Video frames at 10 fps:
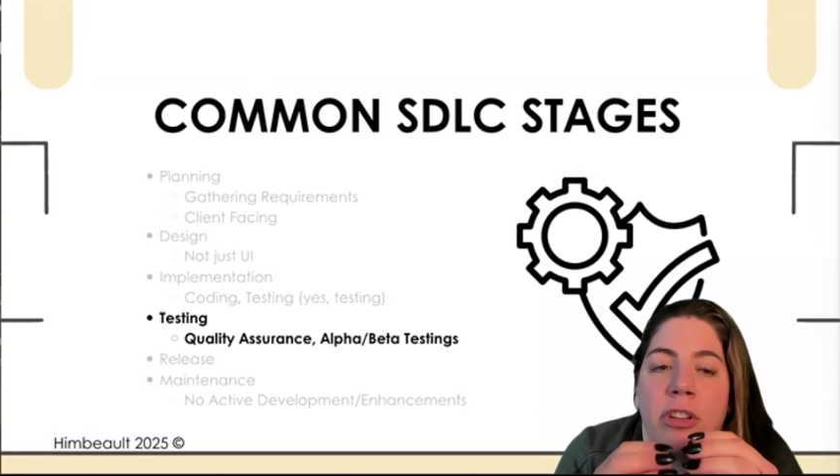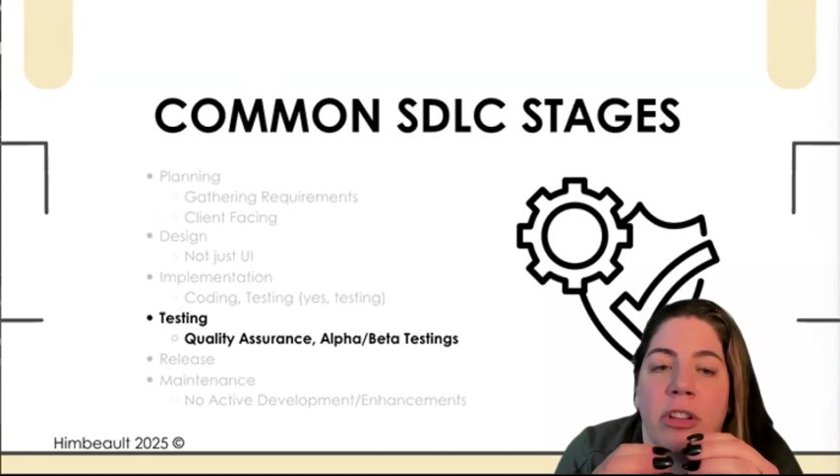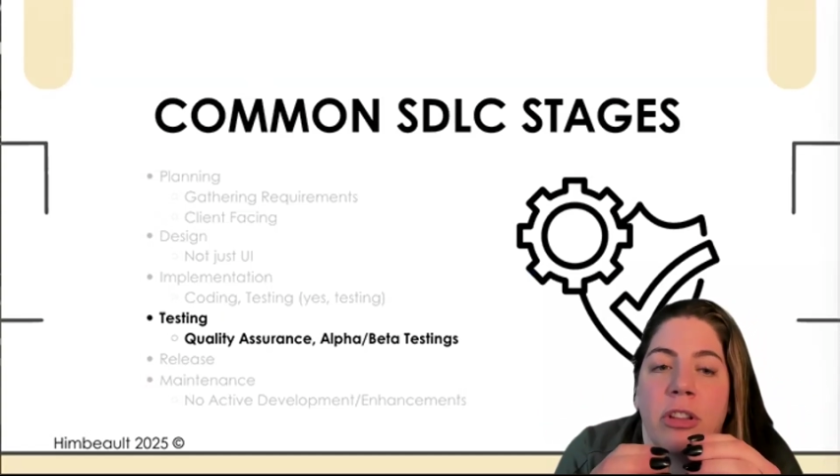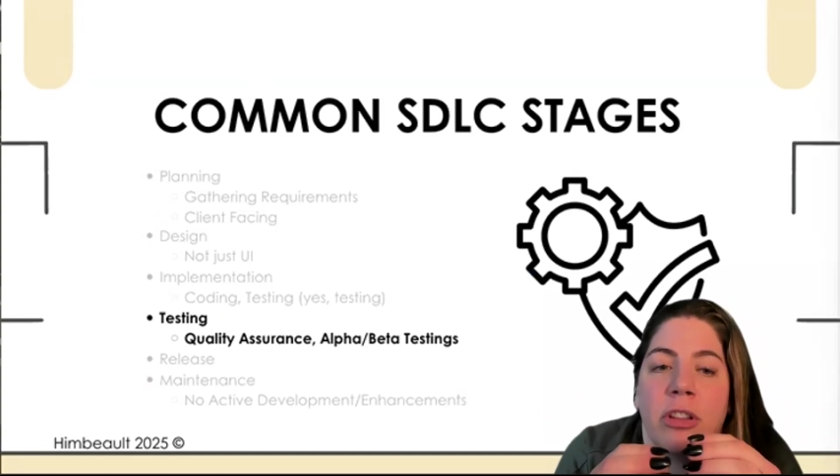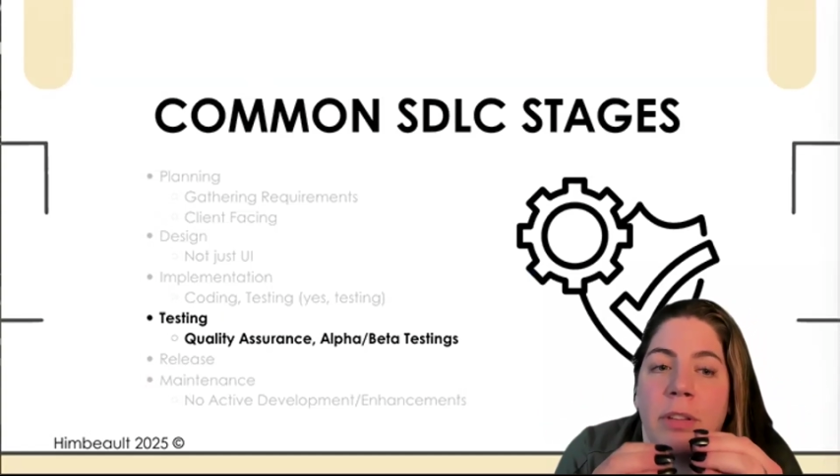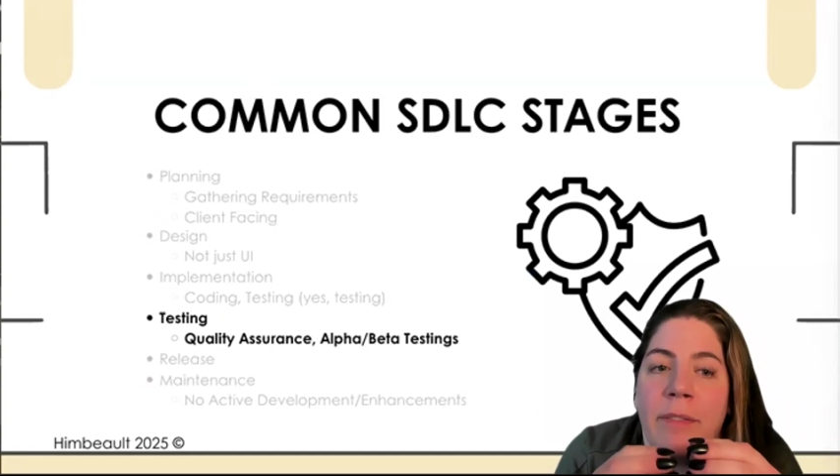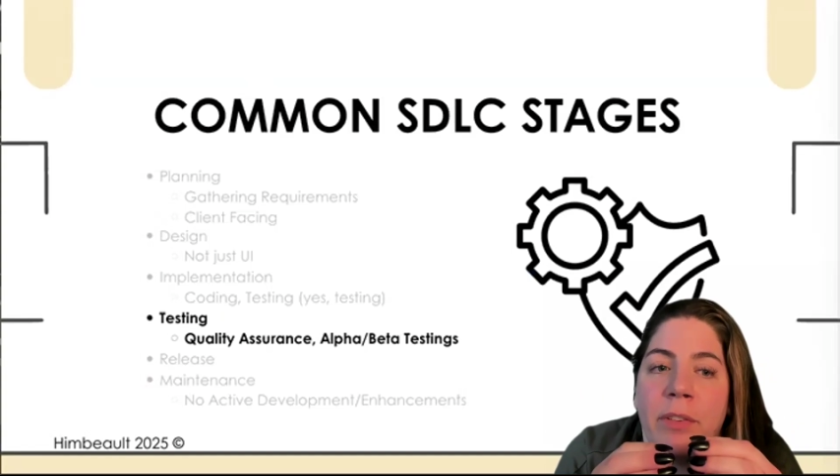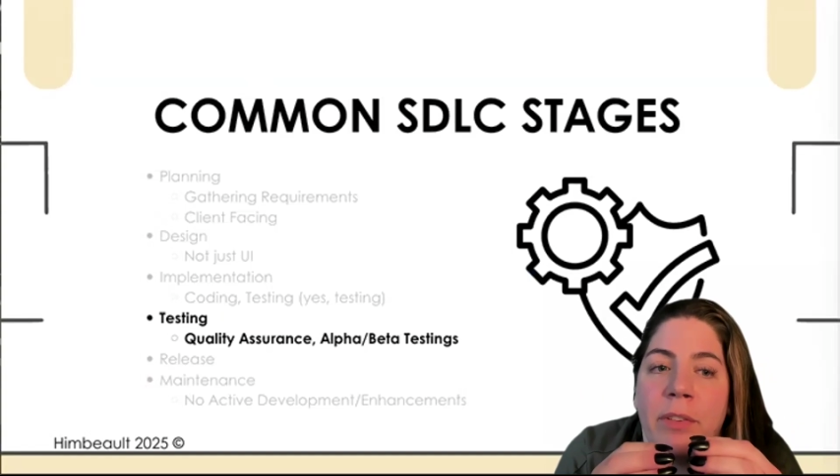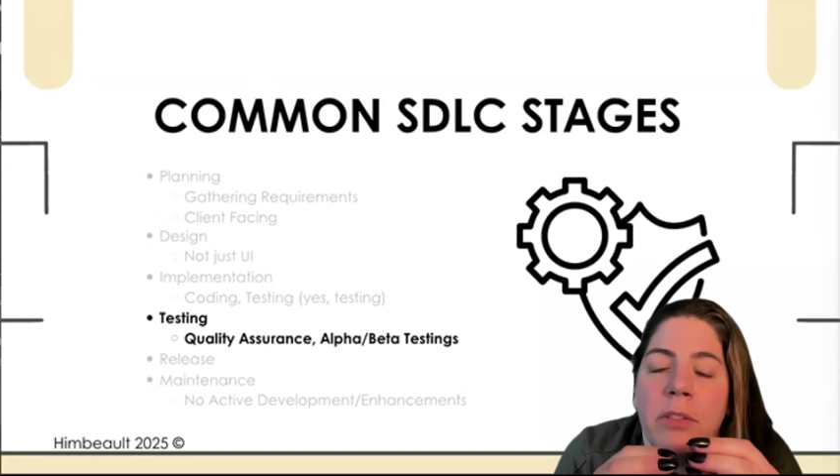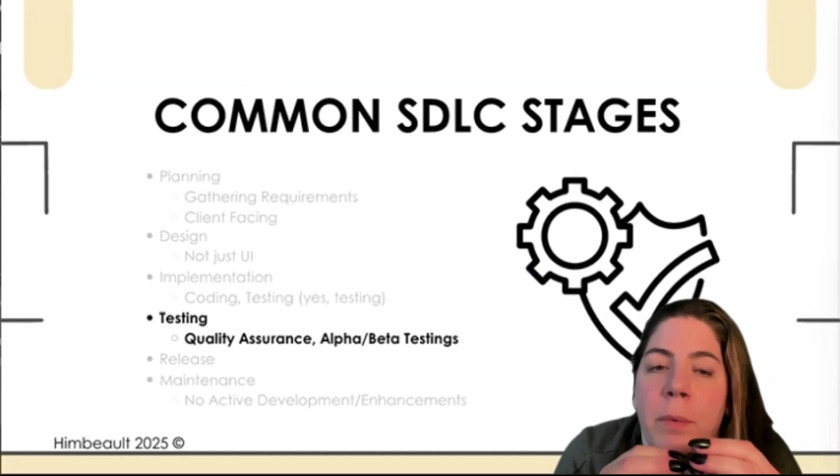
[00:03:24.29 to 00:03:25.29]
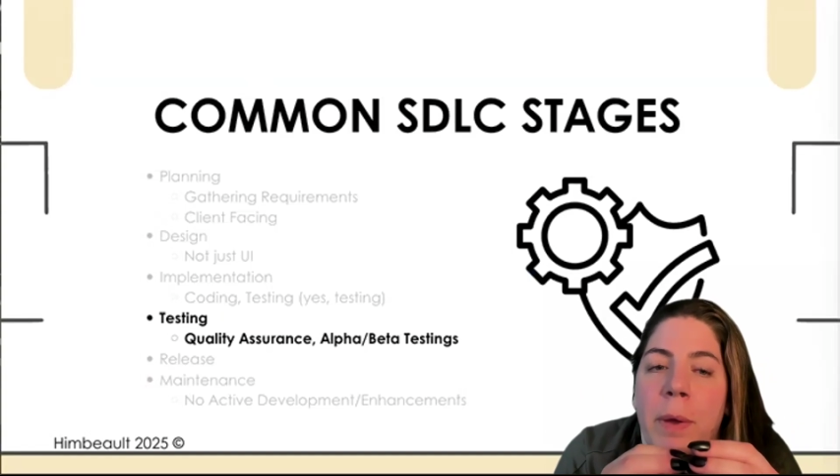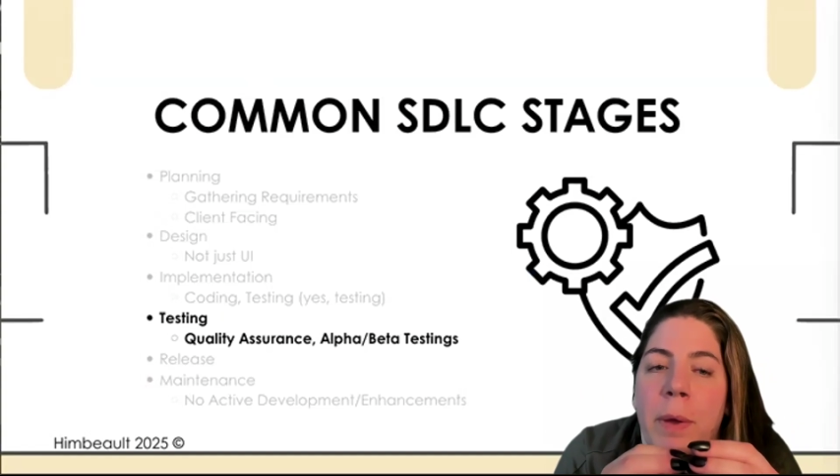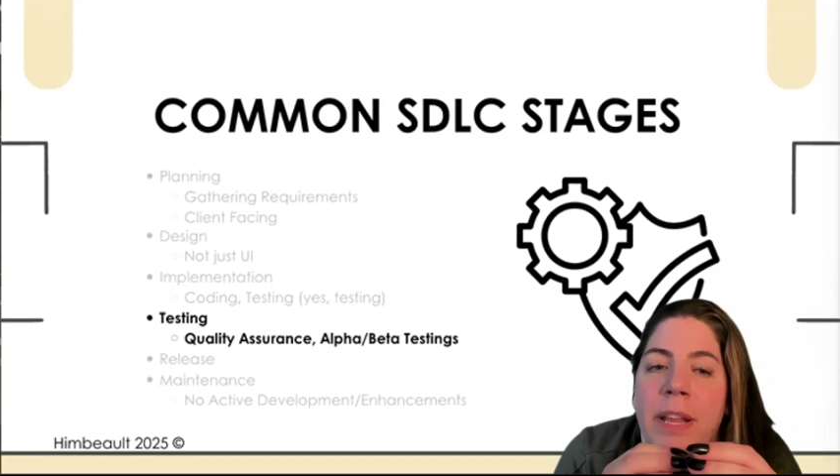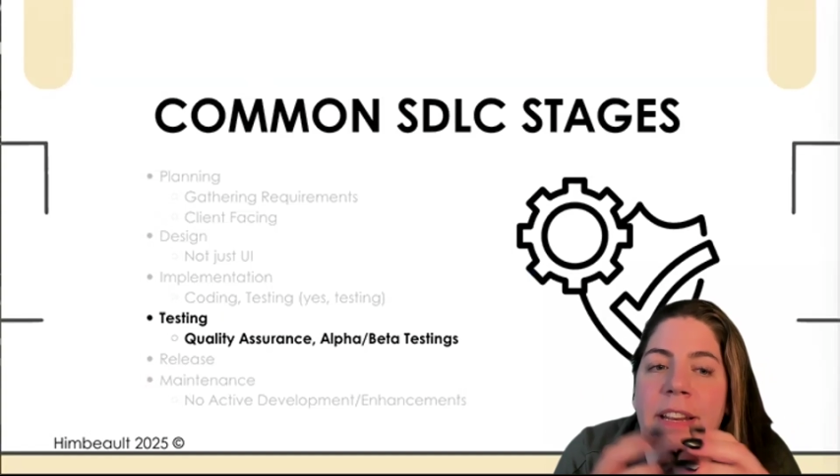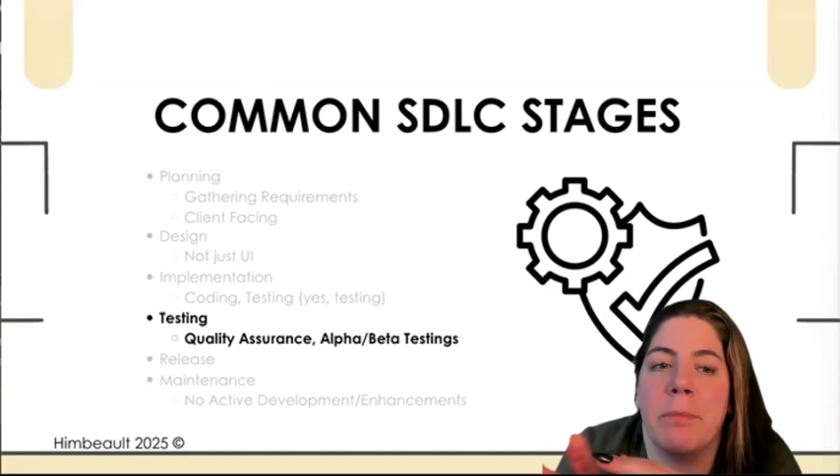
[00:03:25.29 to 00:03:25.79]
a low level the way it
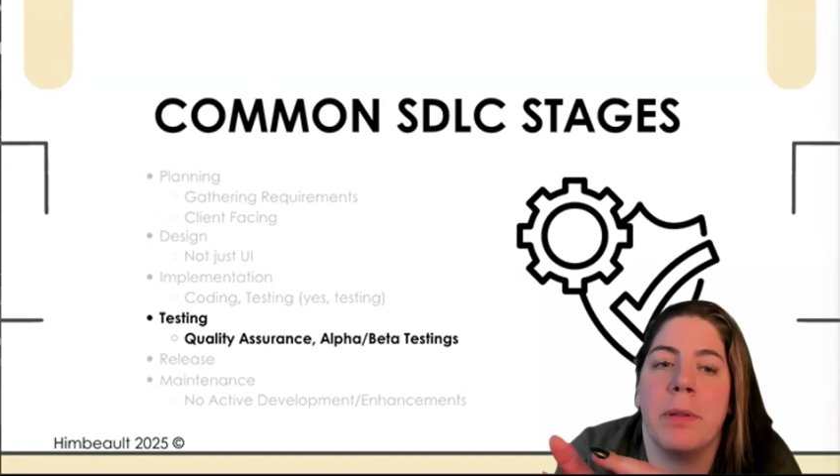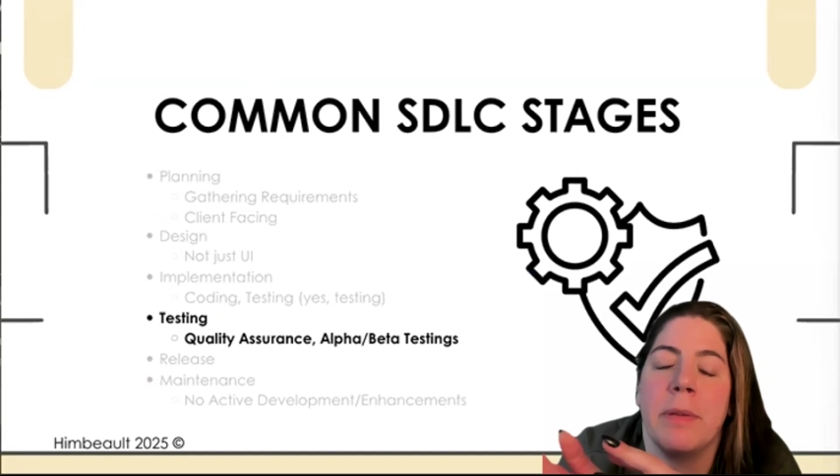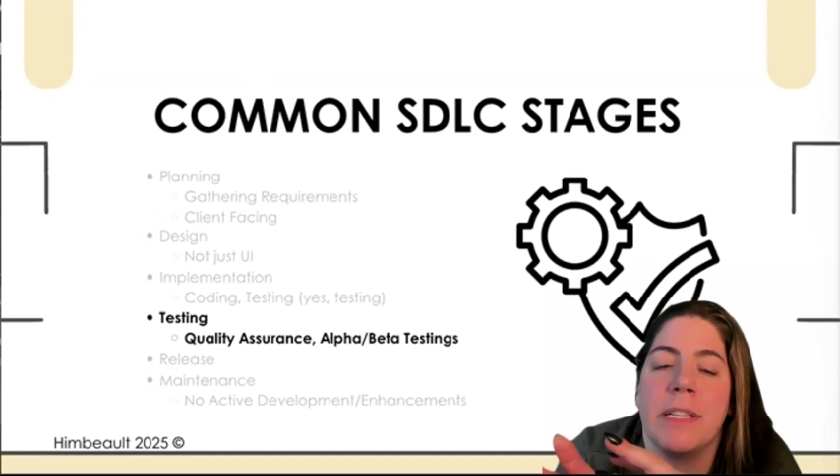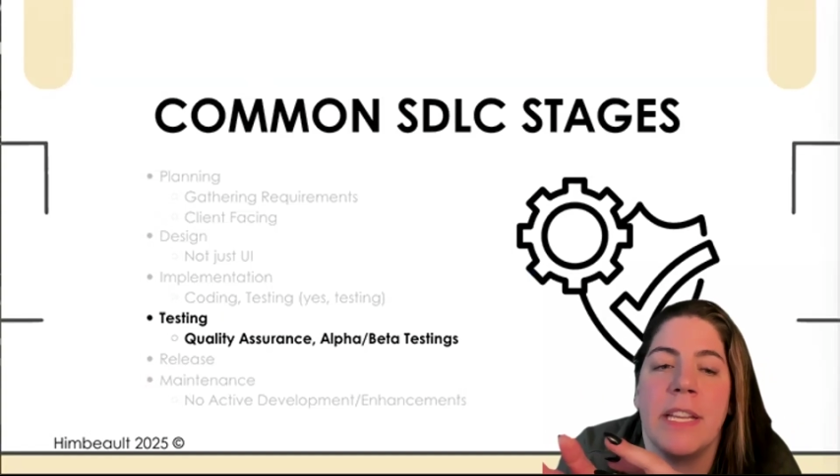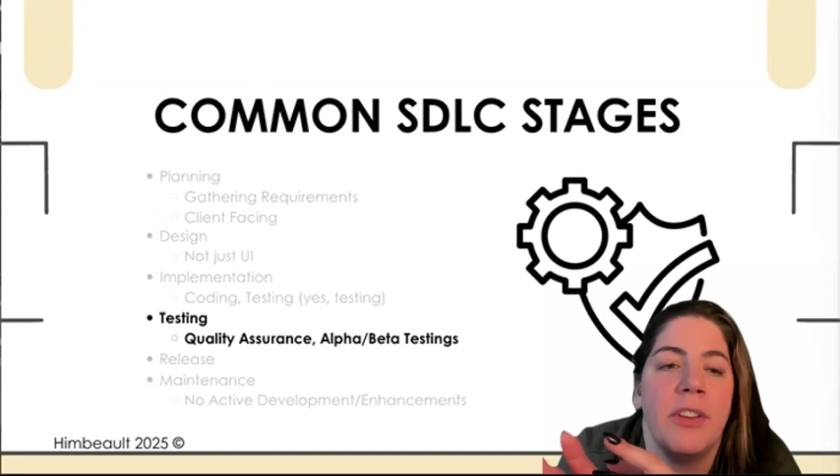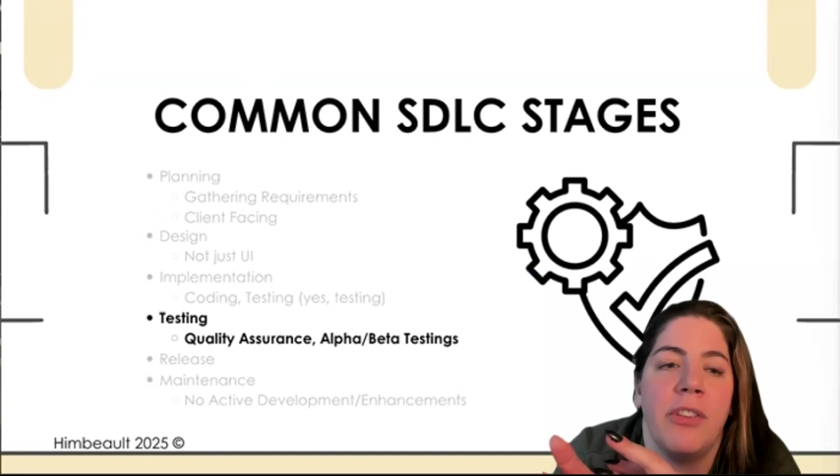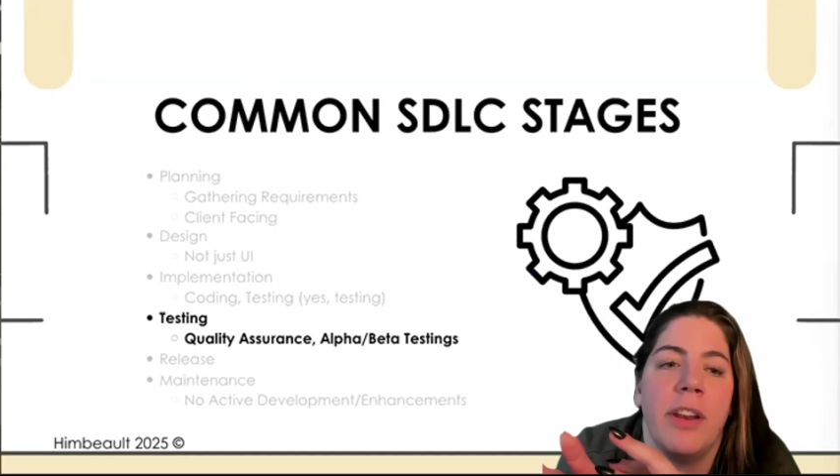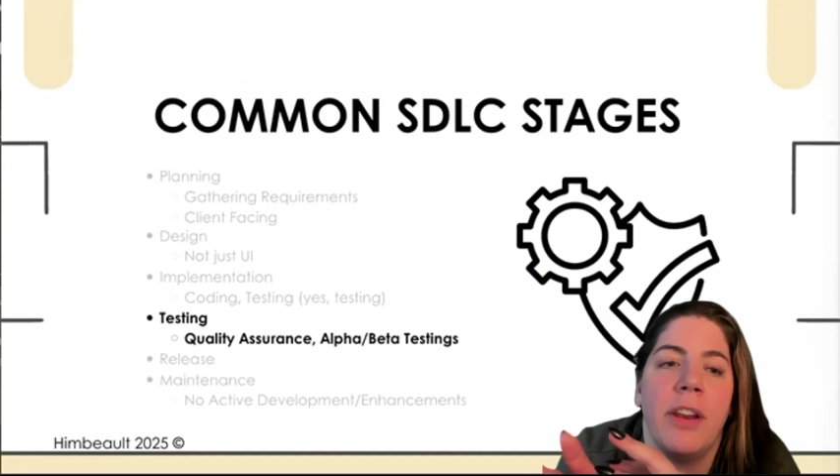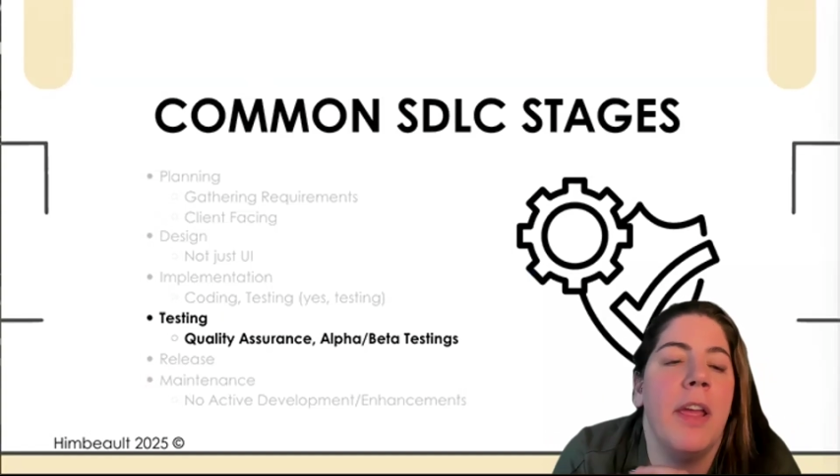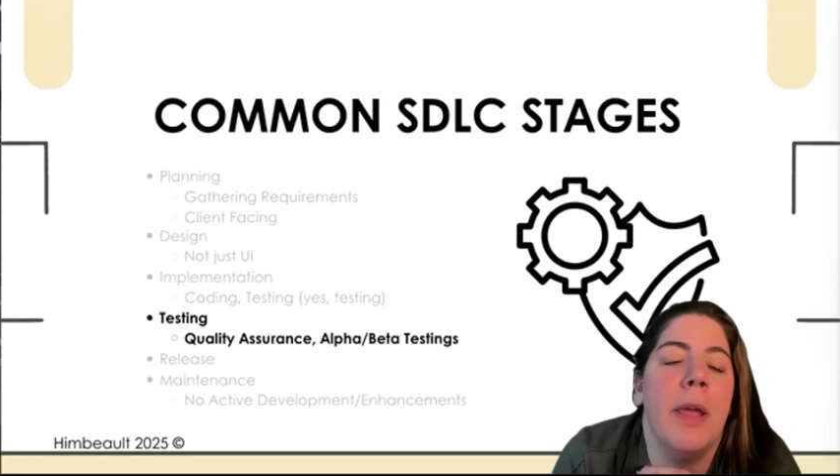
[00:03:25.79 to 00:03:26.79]
did in implementation,